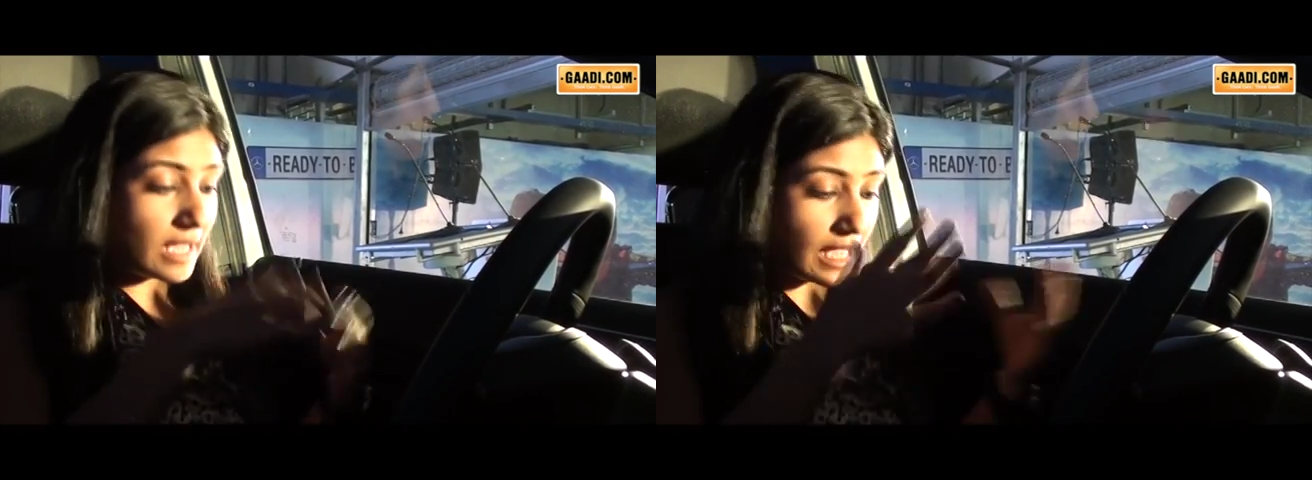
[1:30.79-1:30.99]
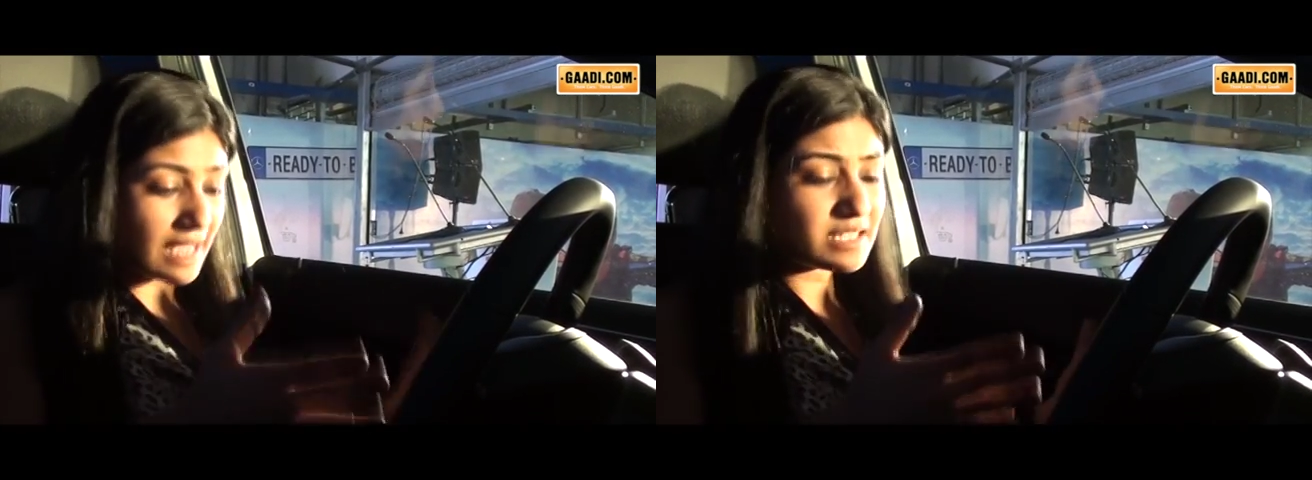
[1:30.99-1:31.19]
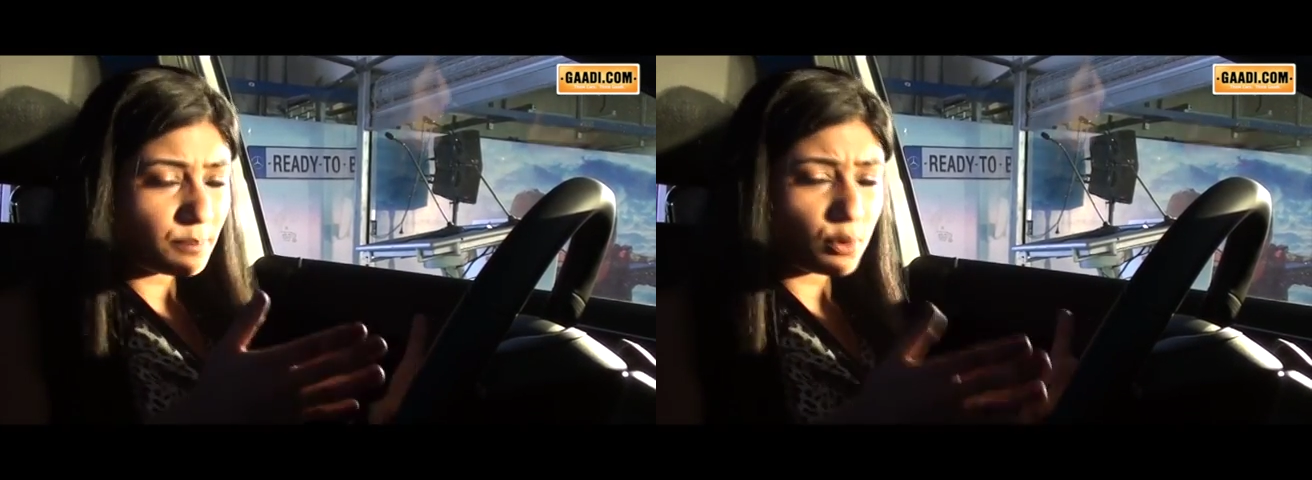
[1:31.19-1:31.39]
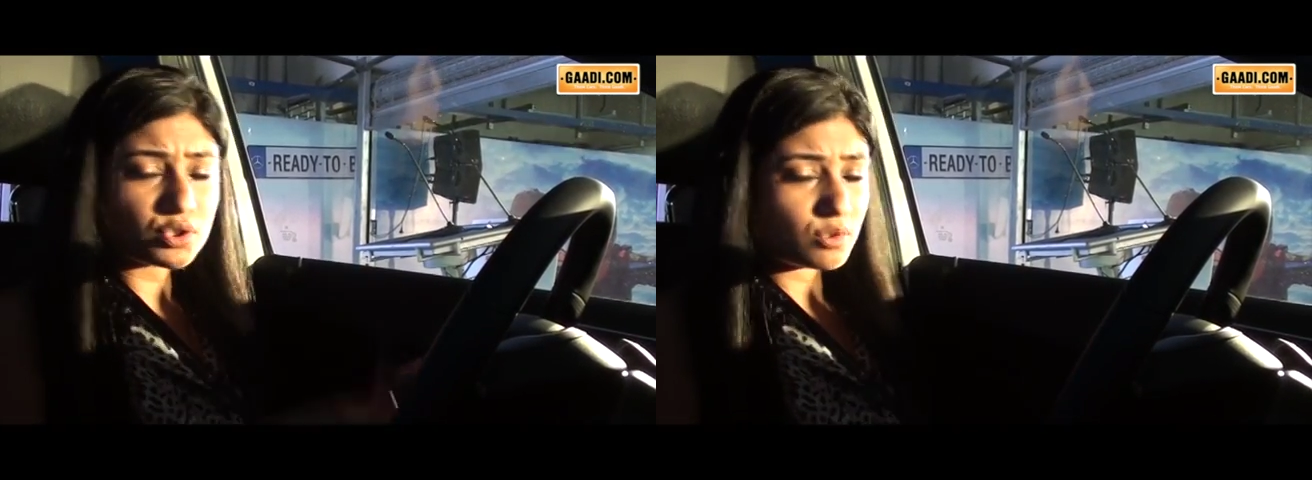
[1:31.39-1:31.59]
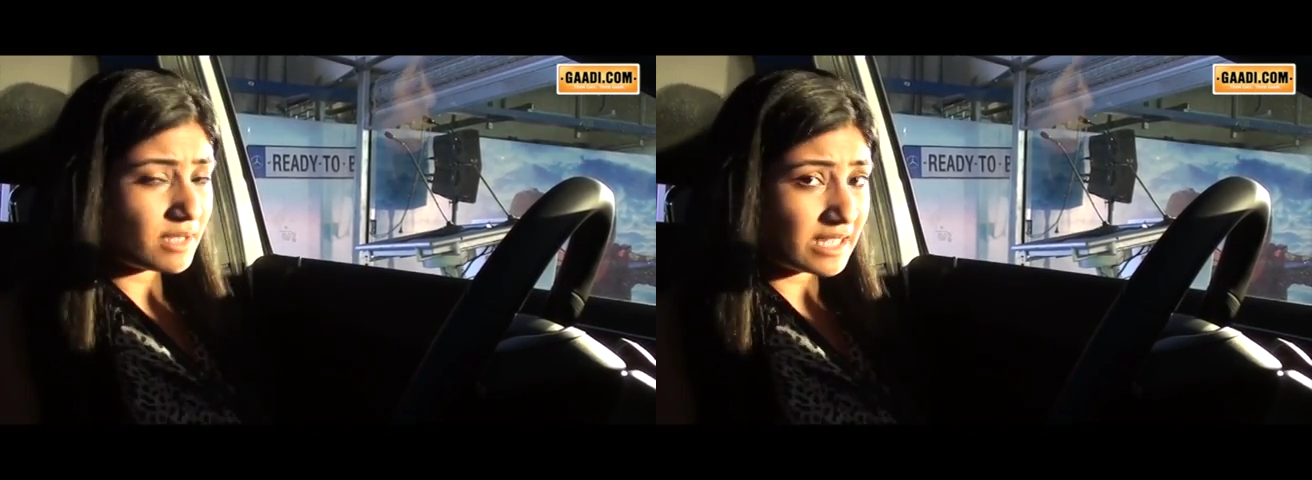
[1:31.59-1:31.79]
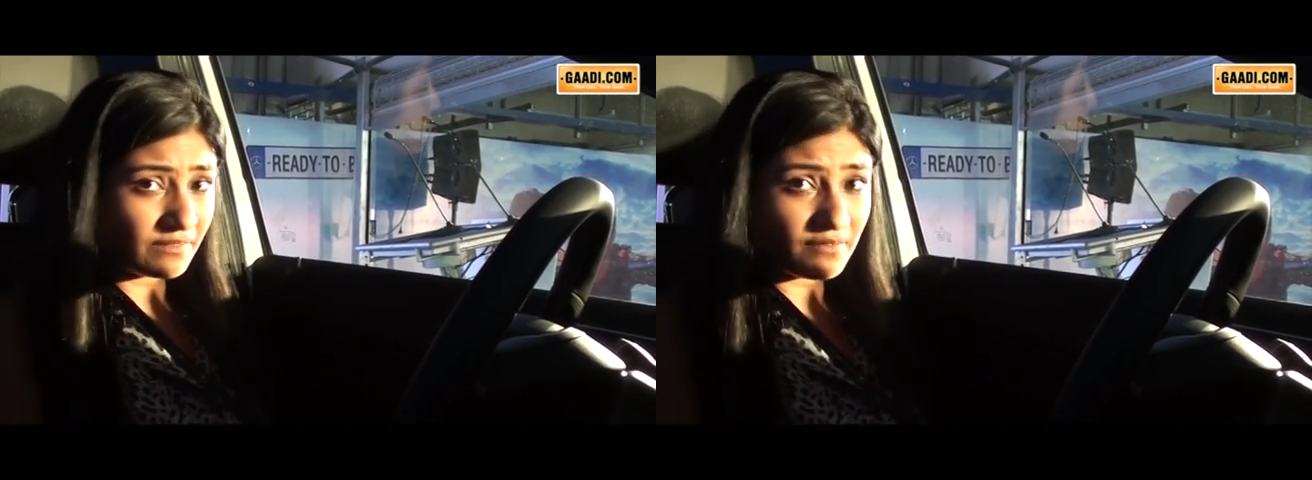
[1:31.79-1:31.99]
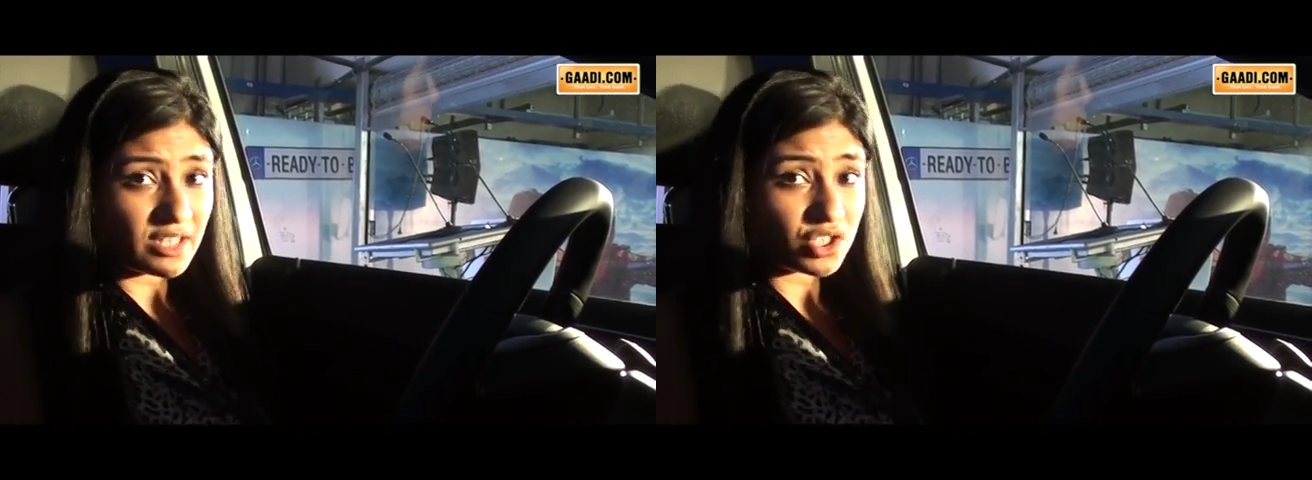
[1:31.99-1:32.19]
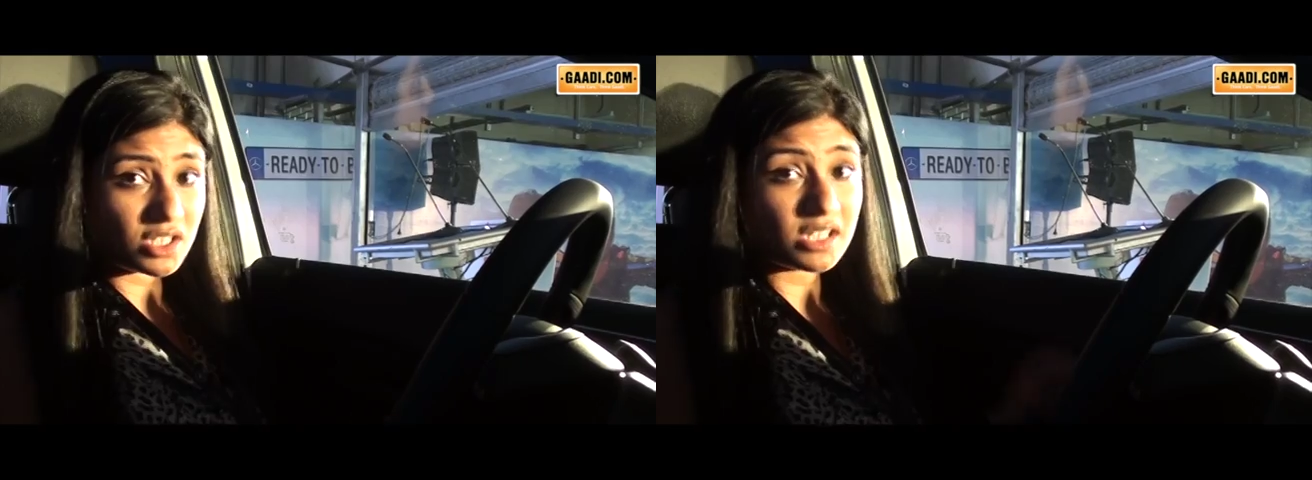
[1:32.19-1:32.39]
as opposed to a
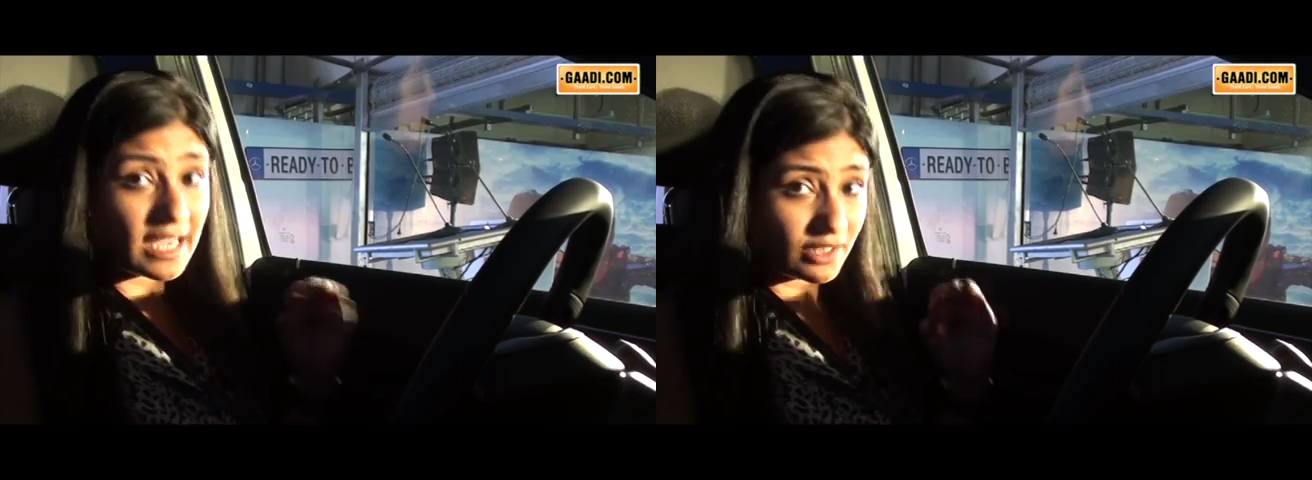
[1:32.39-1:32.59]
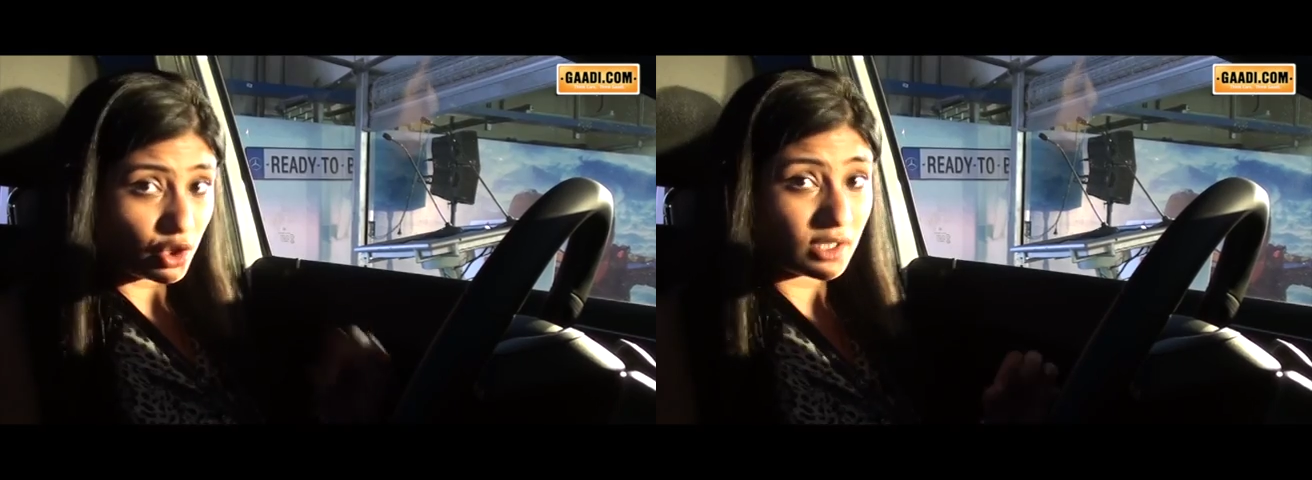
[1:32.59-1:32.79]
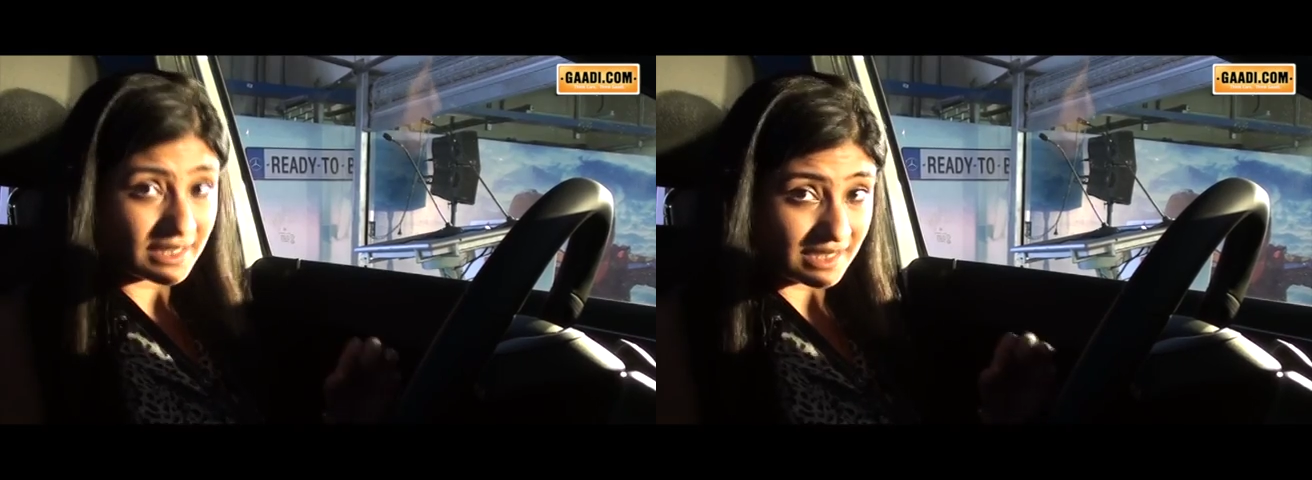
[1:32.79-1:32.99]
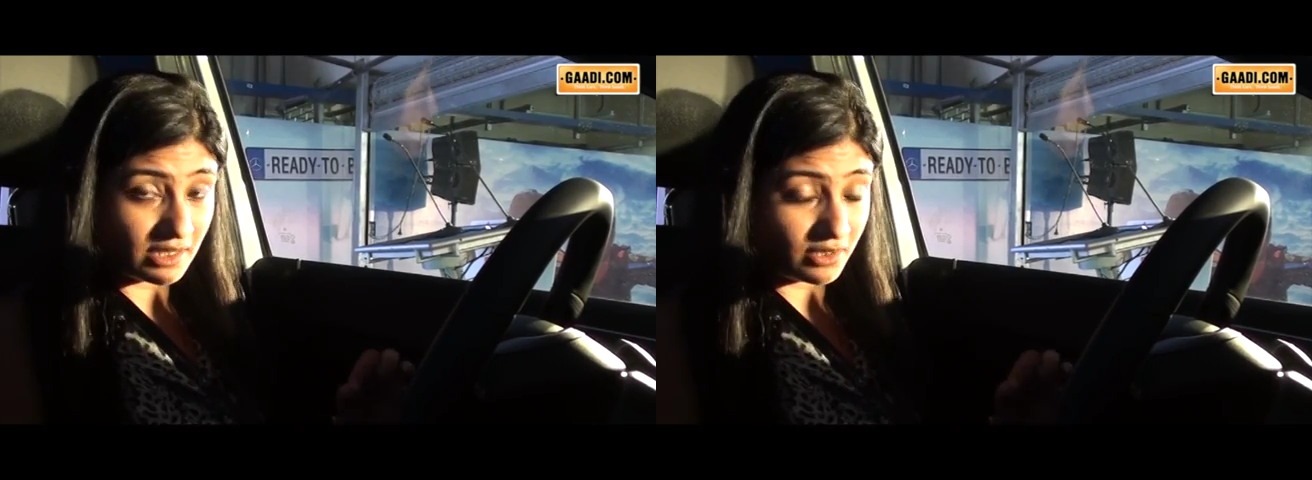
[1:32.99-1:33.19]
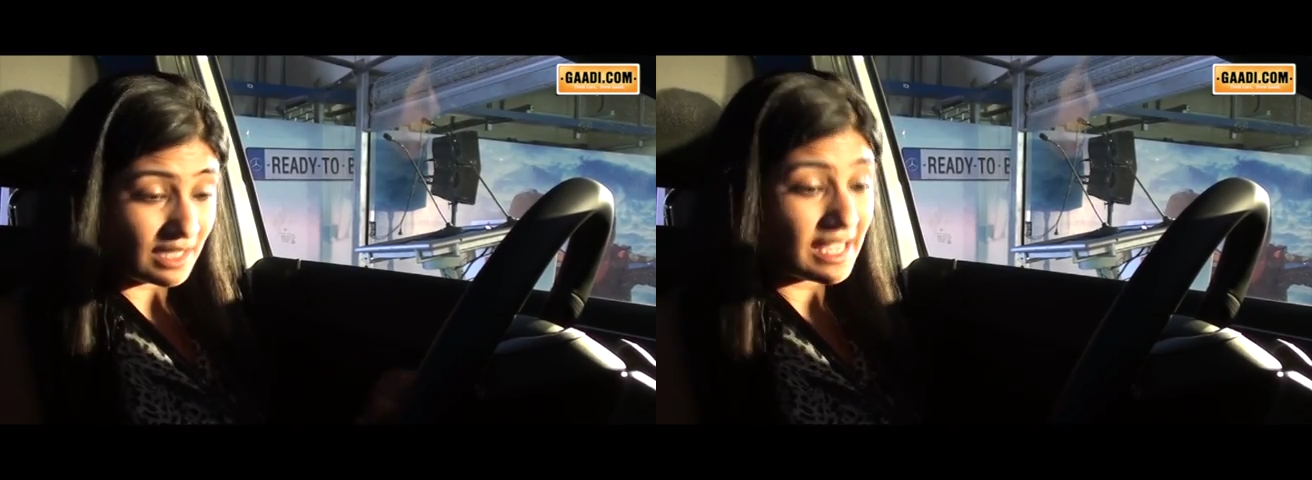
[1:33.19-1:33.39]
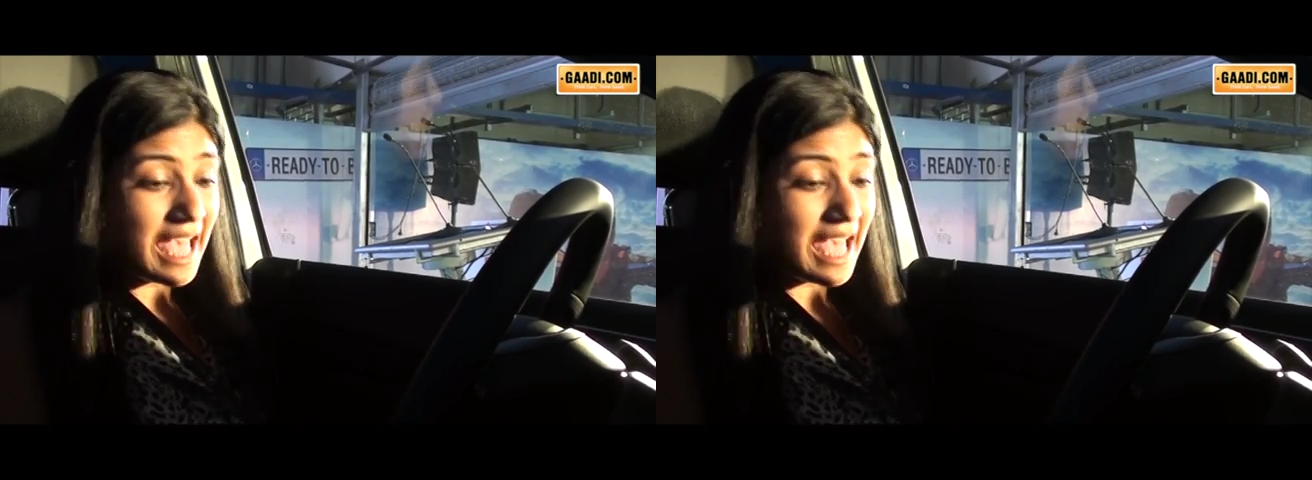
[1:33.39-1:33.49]
conventional hydraulic steering,